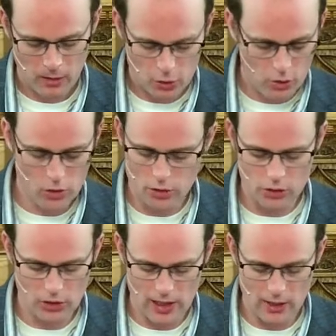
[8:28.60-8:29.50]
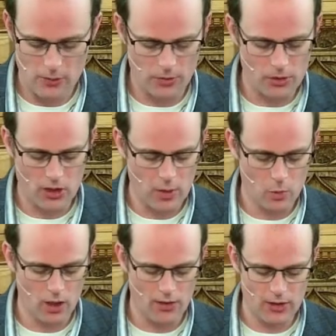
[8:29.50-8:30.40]
You yourselves have
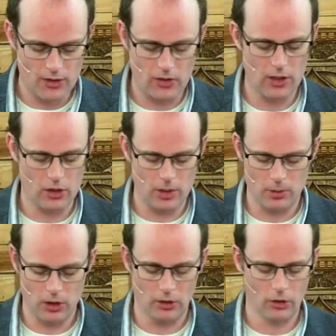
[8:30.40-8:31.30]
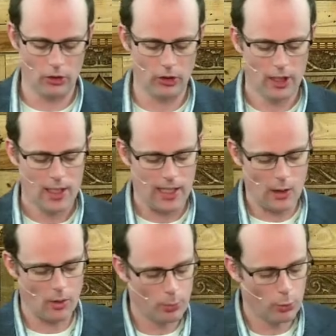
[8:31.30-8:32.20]
seen what I did to the Egyptians,
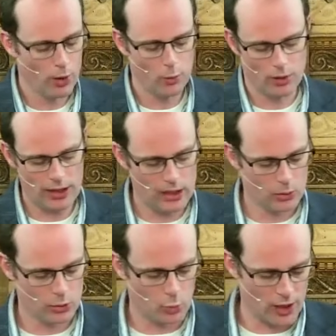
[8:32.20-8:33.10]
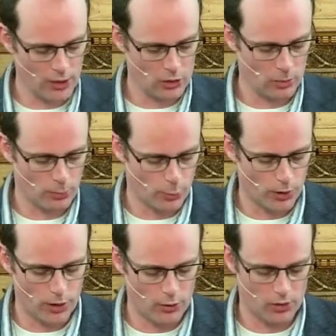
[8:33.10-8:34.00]
and how I bore you on eagle's wings and
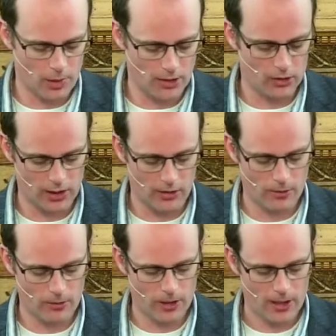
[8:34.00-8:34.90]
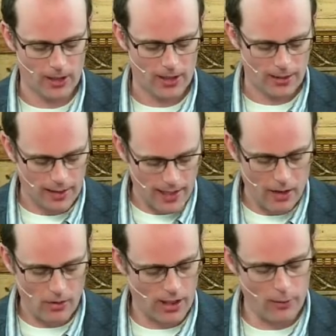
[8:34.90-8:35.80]
brought you to myself.
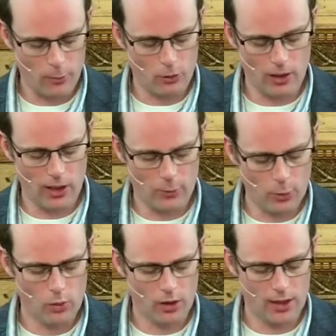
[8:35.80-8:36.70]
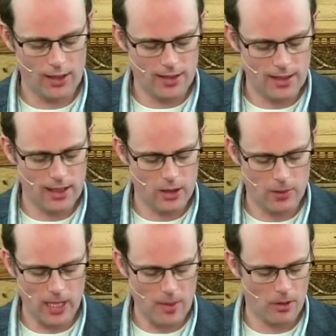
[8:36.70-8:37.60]
Now, therefore, if you will indeed
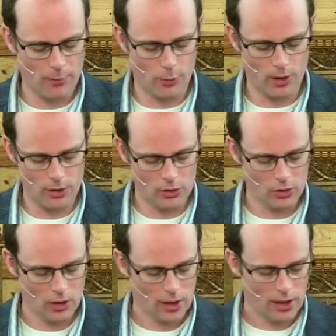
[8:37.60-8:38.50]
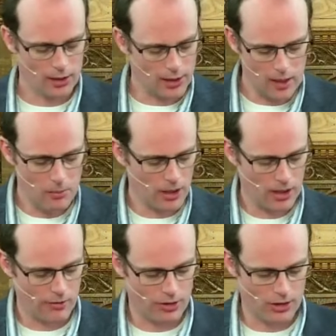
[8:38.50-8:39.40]
obey my voice and keep my
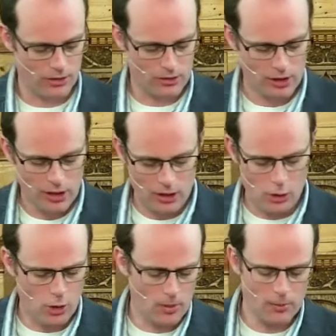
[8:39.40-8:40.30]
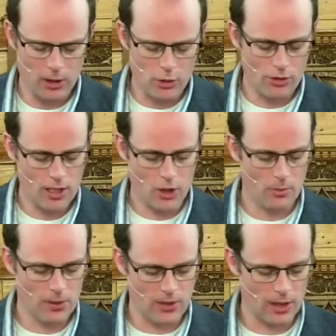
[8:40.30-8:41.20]
covenant, you shall be my
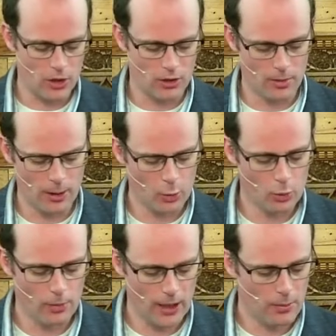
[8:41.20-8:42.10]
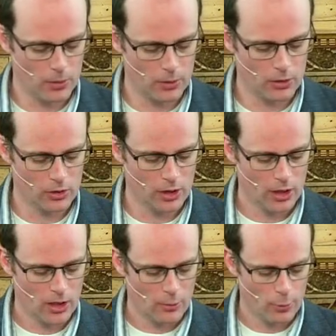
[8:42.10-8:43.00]
treasured possession among all peoples,
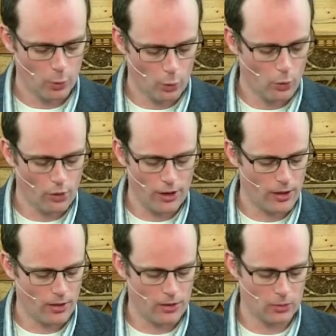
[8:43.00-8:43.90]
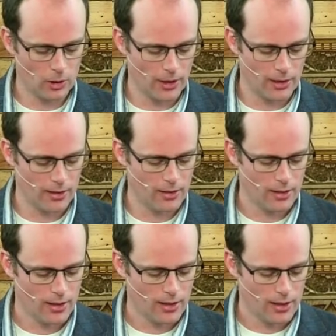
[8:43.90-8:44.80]
for all the earth is mine,
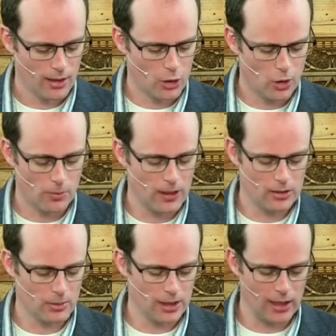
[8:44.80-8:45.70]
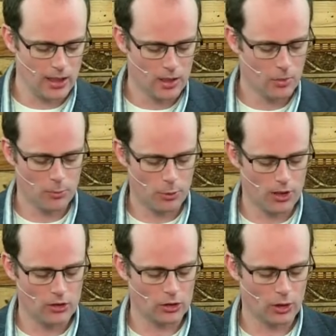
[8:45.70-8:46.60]
and you shall be to me a kingdom of
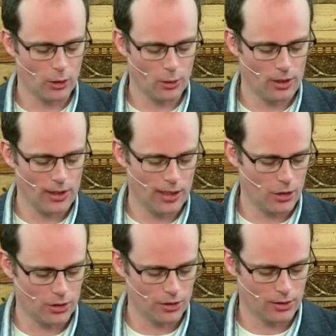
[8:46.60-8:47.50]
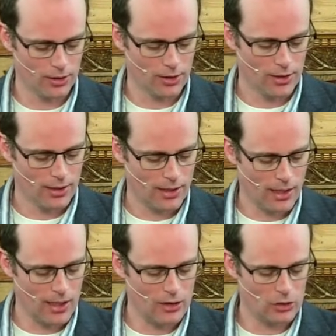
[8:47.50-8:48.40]
priests and a holy nation.
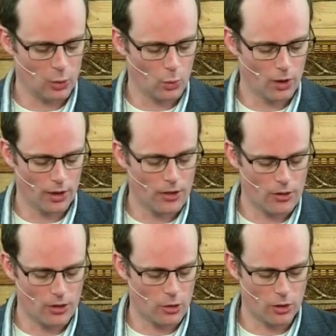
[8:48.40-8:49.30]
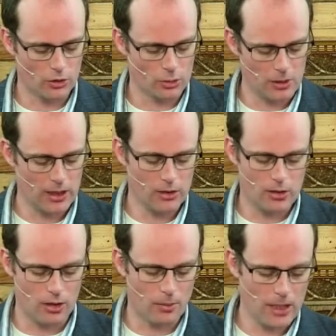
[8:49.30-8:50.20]
These are the words that you shall speak
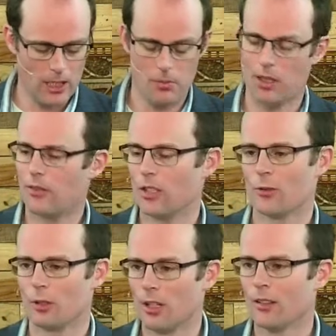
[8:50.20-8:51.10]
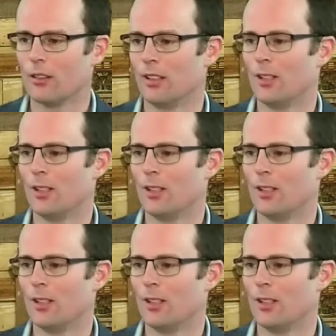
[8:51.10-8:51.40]
to the people of Israel.